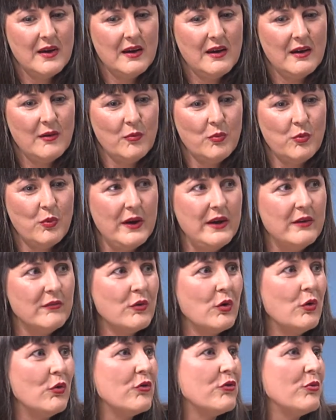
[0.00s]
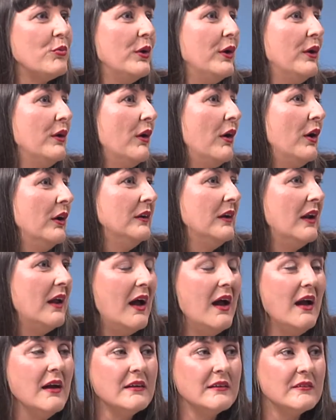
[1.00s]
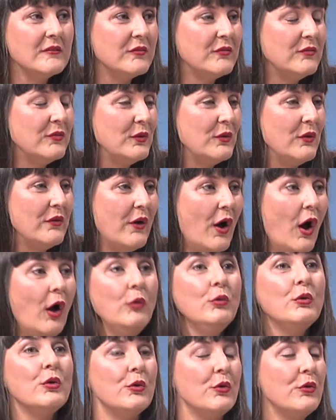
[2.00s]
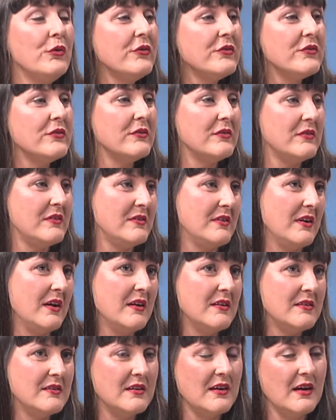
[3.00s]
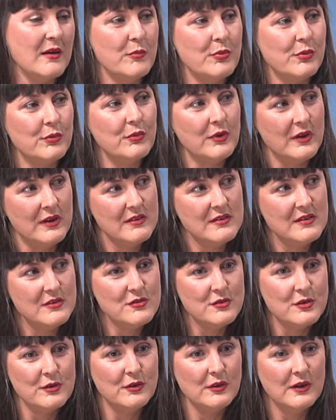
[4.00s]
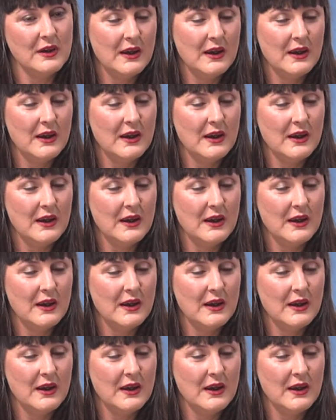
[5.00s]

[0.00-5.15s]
We of course were online for the whole course. It starts in April, ends in June.